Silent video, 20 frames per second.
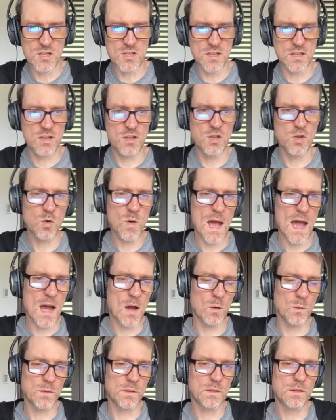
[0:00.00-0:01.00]
the Q
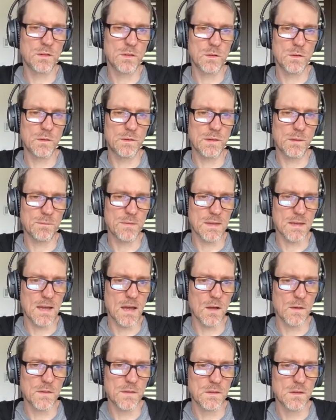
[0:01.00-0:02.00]
out to something
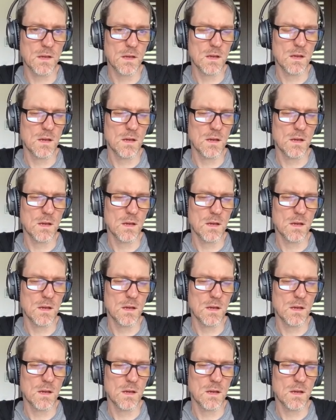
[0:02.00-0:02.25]
else,